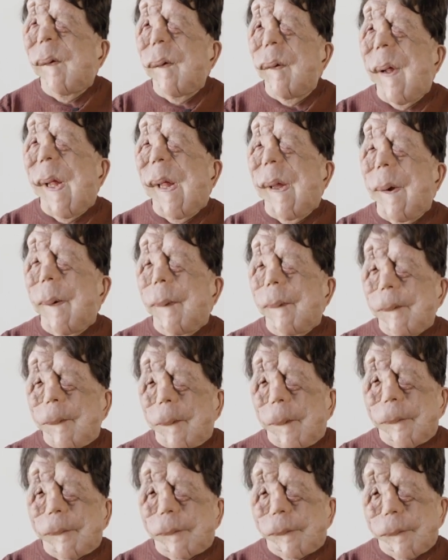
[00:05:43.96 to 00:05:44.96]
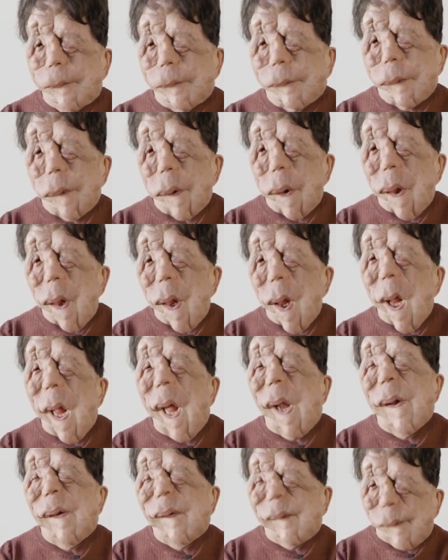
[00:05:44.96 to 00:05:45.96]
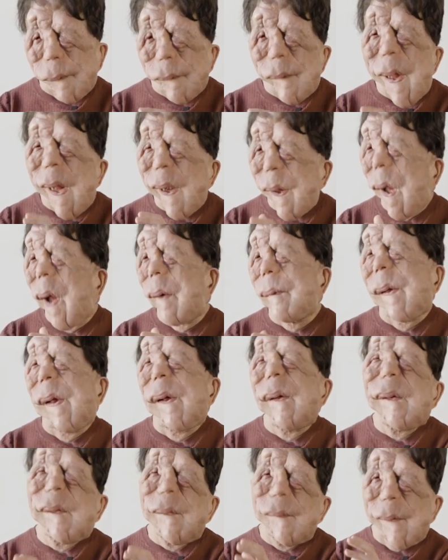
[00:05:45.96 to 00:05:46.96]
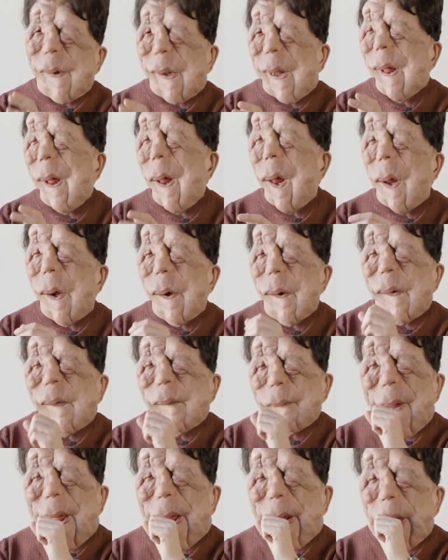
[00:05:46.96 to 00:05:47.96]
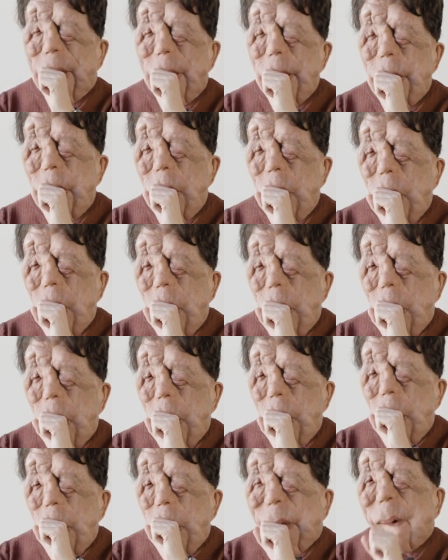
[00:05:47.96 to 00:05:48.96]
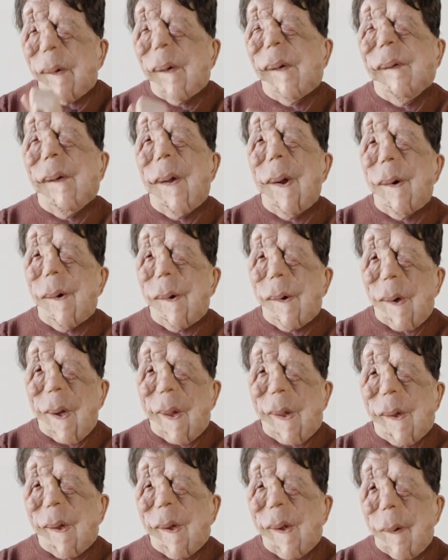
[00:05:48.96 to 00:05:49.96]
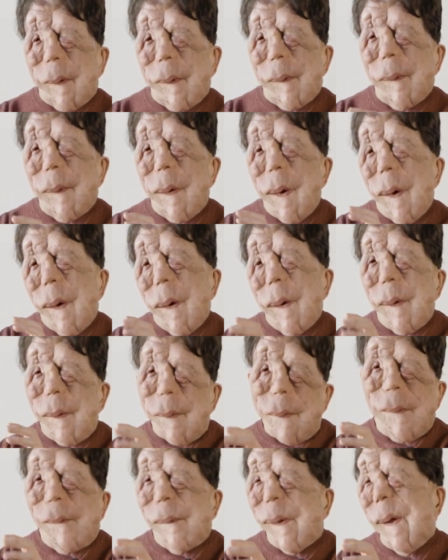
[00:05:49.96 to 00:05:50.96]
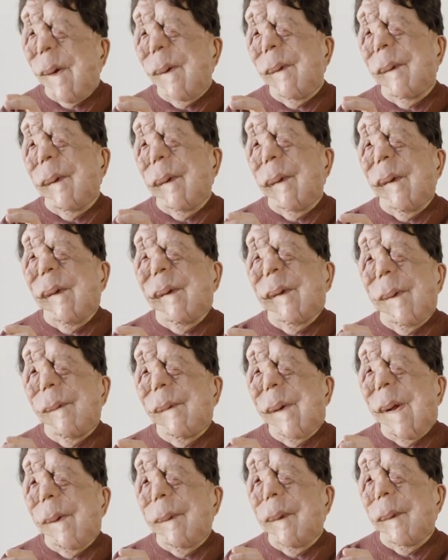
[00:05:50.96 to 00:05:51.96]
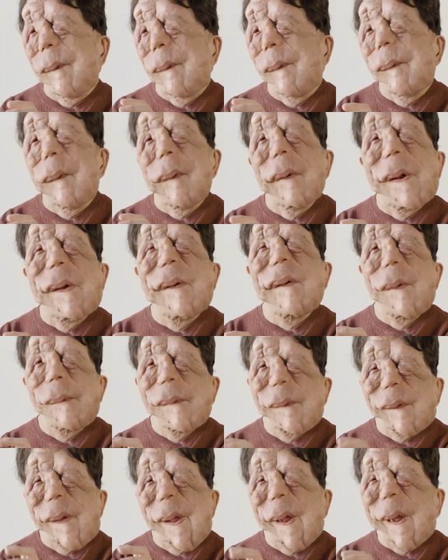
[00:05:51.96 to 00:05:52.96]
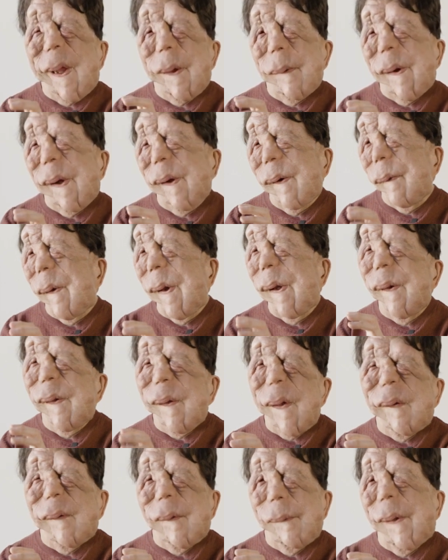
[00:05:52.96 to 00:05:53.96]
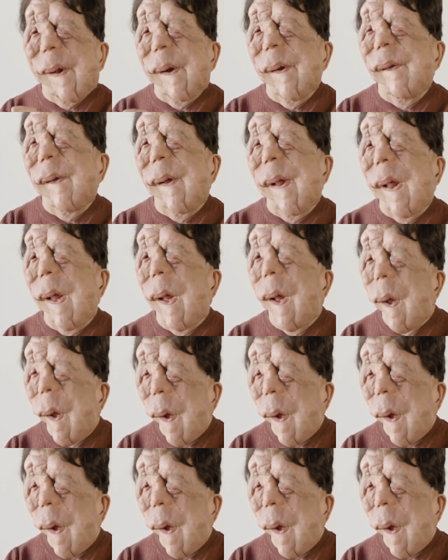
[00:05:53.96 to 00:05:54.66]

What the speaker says: screen. And it's really obvious when they aren't as well. There are certain like little pitfalls that people fall into, particularly with disability.